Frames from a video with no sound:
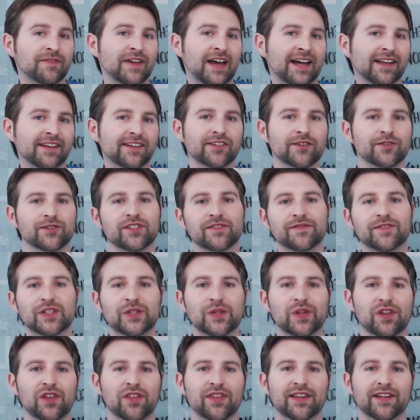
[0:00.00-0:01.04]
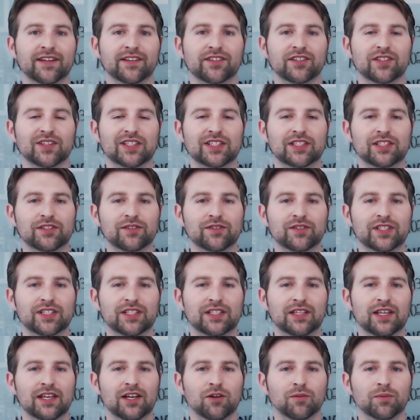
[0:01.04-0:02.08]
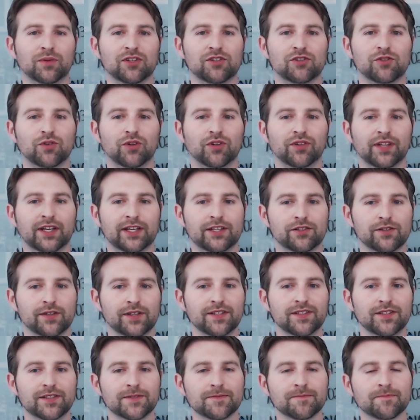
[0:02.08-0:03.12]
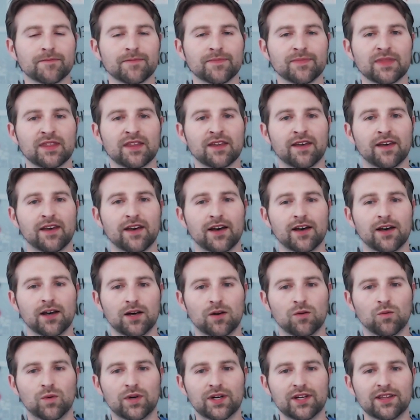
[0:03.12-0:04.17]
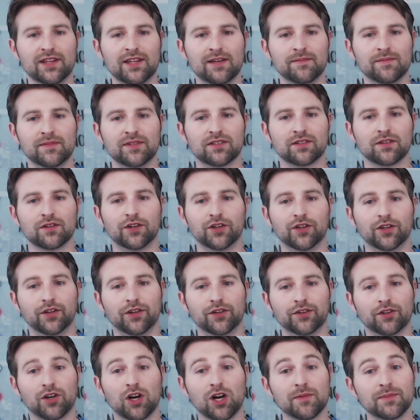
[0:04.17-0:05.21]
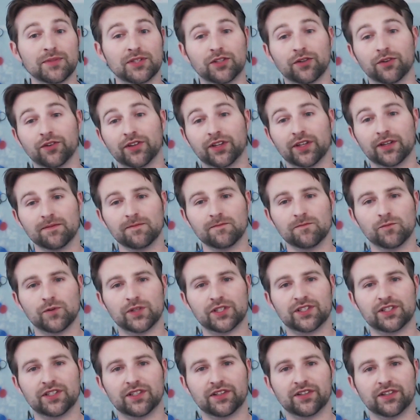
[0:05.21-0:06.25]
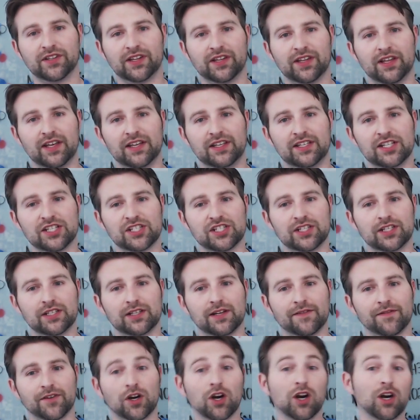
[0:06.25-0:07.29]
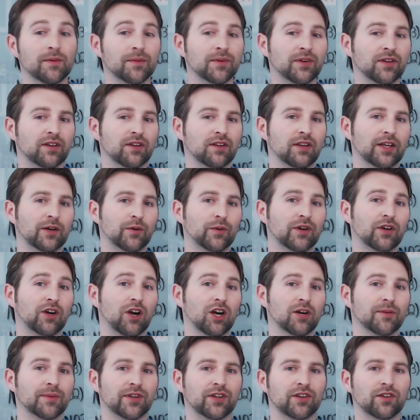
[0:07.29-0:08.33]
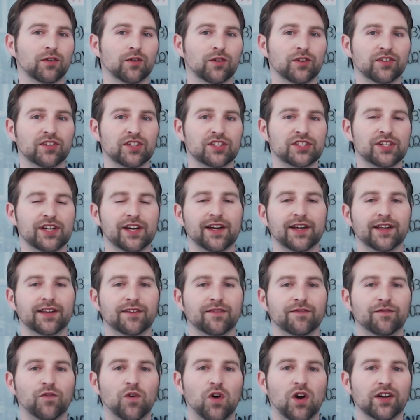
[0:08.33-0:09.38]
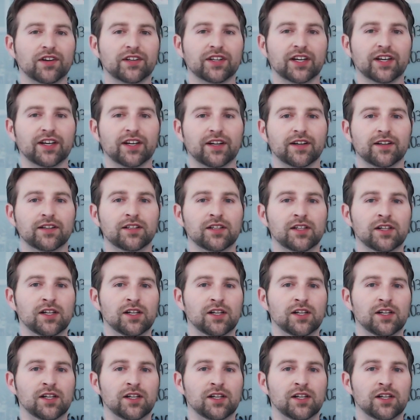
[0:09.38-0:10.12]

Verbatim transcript: advanced, there's a few other things you can do to help control nitrates. Uh, one of them is called carbon dosing, which is addition of a carbon liquid carbon source such as vodka